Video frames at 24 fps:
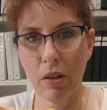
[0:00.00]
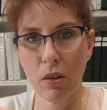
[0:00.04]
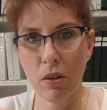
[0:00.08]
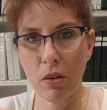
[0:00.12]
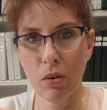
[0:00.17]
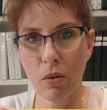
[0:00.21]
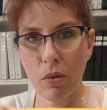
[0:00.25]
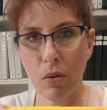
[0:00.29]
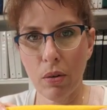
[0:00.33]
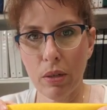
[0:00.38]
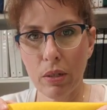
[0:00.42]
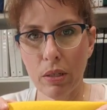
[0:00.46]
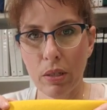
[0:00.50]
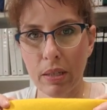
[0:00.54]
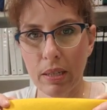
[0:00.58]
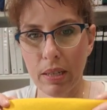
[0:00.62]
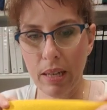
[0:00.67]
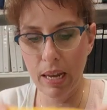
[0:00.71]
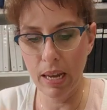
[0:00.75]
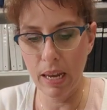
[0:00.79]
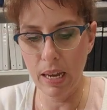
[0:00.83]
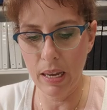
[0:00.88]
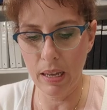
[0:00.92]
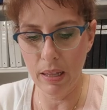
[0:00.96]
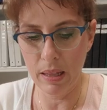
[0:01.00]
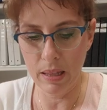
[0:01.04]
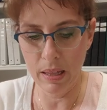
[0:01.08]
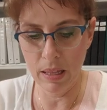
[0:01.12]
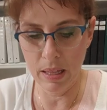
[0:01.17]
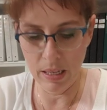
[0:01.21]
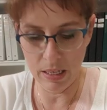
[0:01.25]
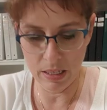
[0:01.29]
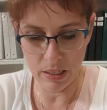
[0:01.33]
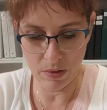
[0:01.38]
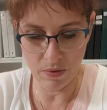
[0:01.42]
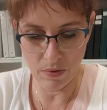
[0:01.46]
you're going to take
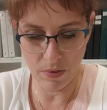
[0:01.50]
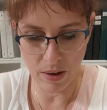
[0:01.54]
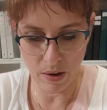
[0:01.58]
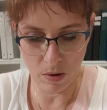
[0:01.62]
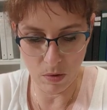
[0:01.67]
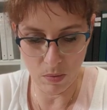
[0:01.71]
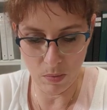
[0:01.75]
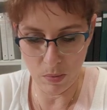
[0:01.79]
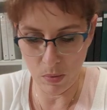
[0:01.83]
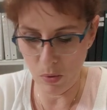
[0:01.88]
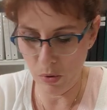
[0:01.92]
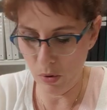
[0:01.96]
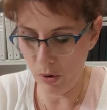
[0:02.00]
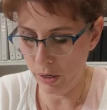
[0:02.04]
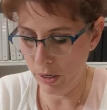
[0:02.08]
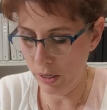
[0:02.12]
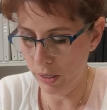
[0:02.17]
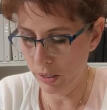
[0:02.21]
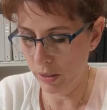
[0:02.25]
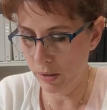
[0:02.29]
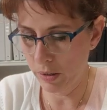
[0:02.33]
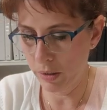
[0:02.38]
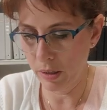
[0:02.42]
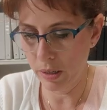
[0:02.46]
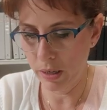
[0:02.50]
this felt board